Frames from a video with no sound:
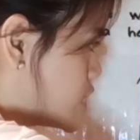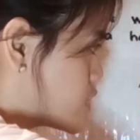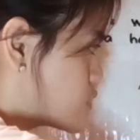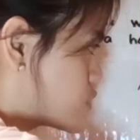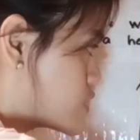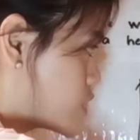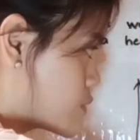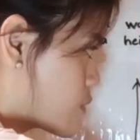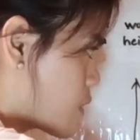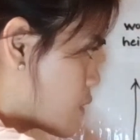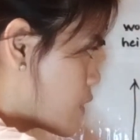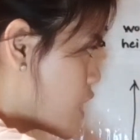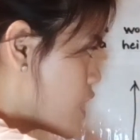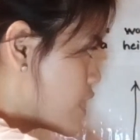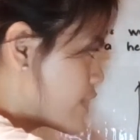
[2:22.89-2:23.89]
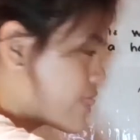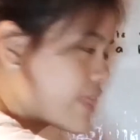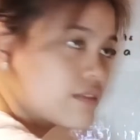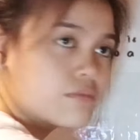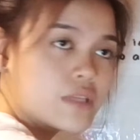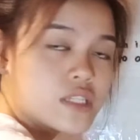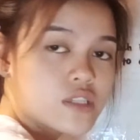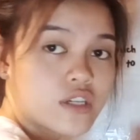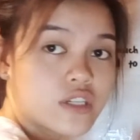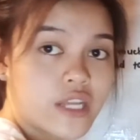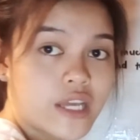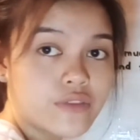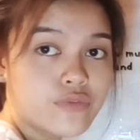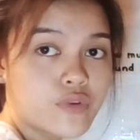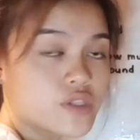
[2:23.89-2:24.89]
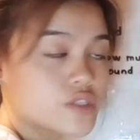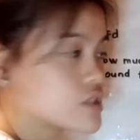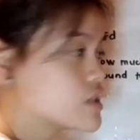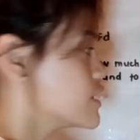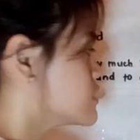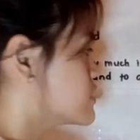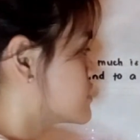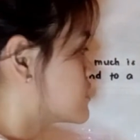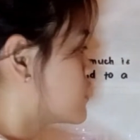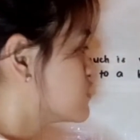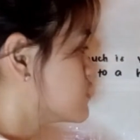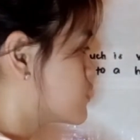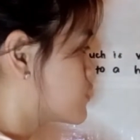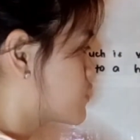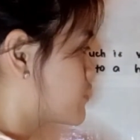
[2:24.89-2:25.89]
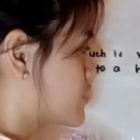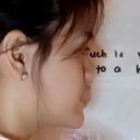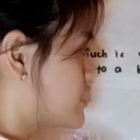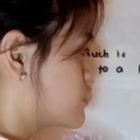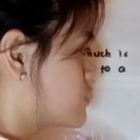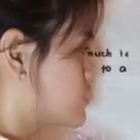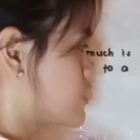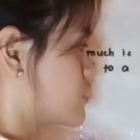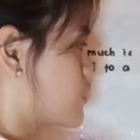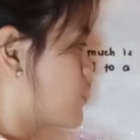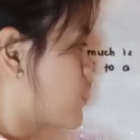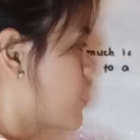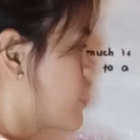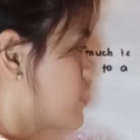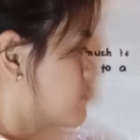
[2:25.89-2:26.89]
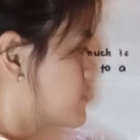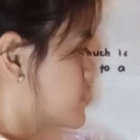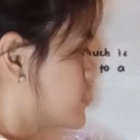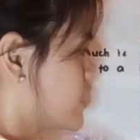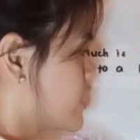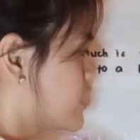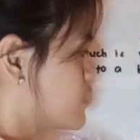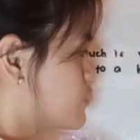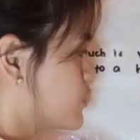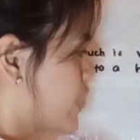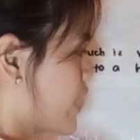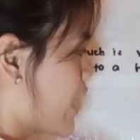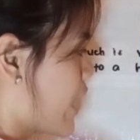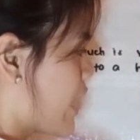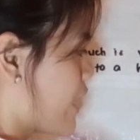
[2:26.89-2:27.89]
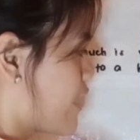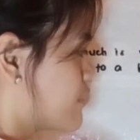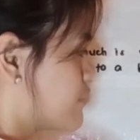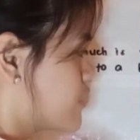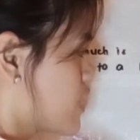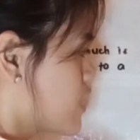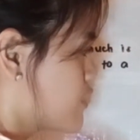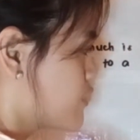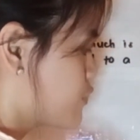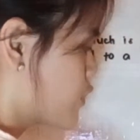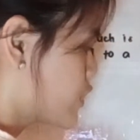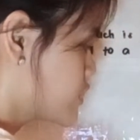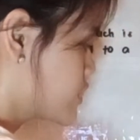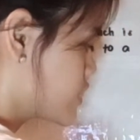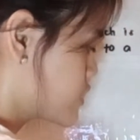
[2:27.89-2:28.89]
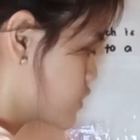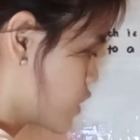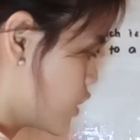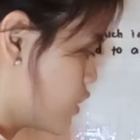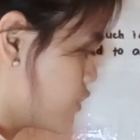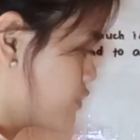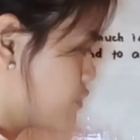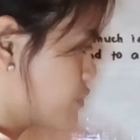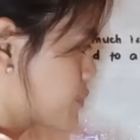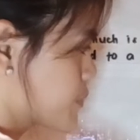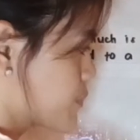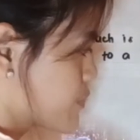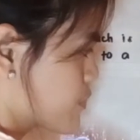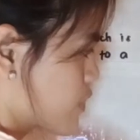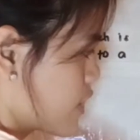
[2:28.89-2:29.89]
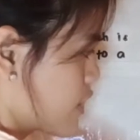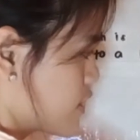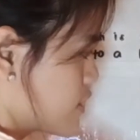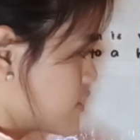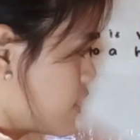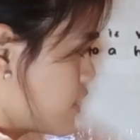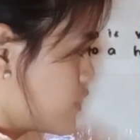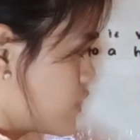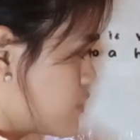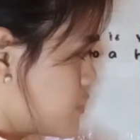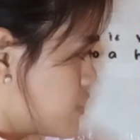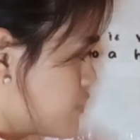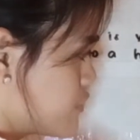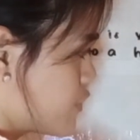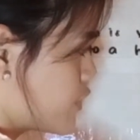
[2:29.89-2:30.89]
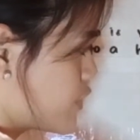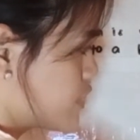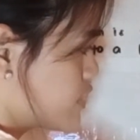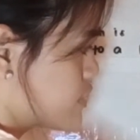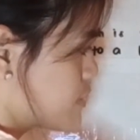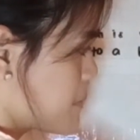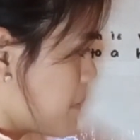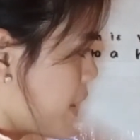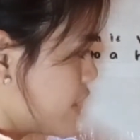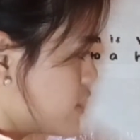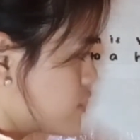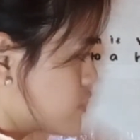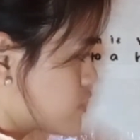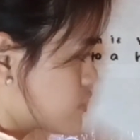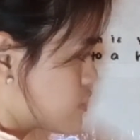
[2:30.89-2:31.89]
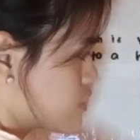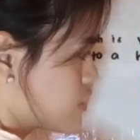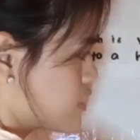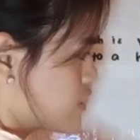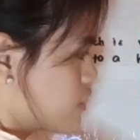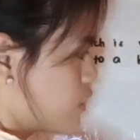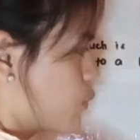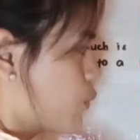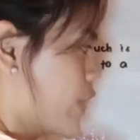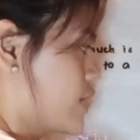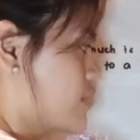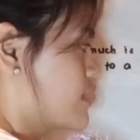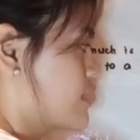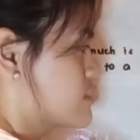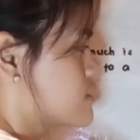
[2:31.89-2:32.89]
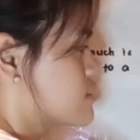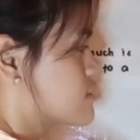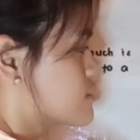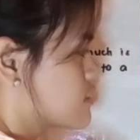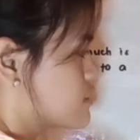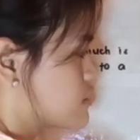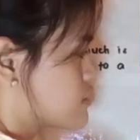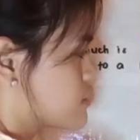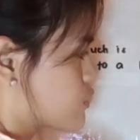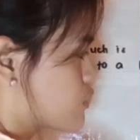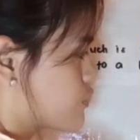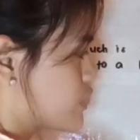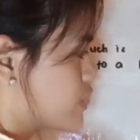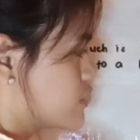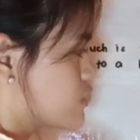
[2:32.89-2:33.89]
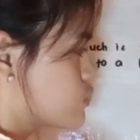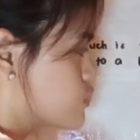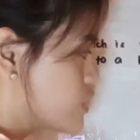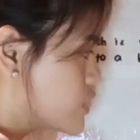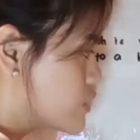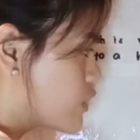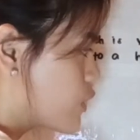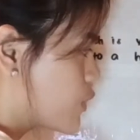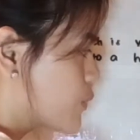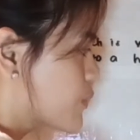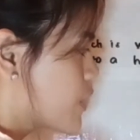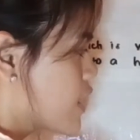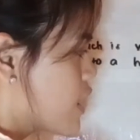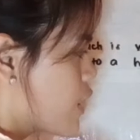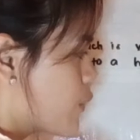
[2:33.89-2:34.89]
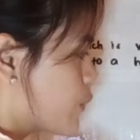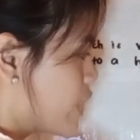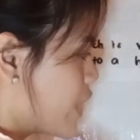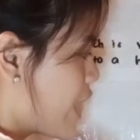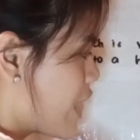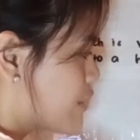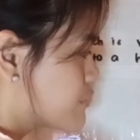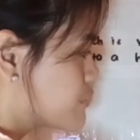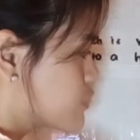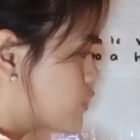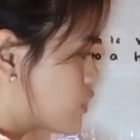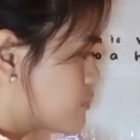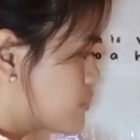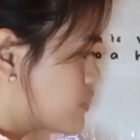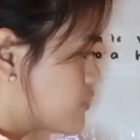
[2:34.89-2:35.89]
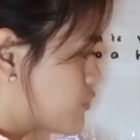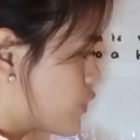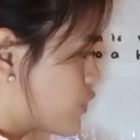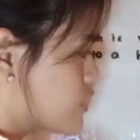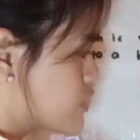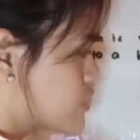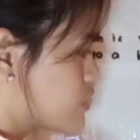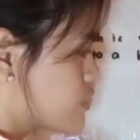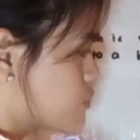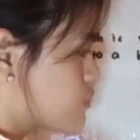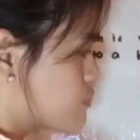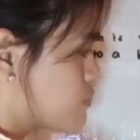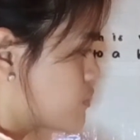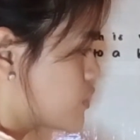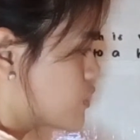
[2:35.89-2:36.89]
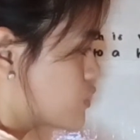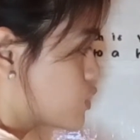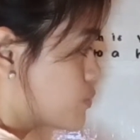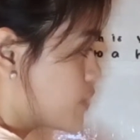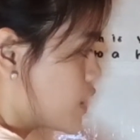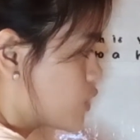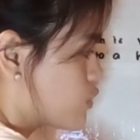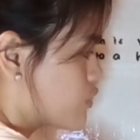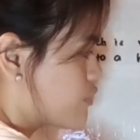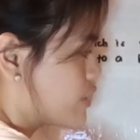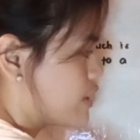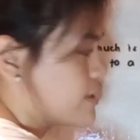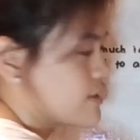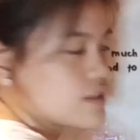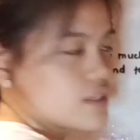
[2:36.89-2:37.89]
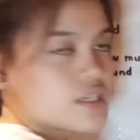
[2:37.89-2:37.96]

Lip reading: to 0. That means our net force is also equivalent to 0. But here we have forces of the normal force minus the weight. And since this is equivalent to 0, we have normal force to be equivalent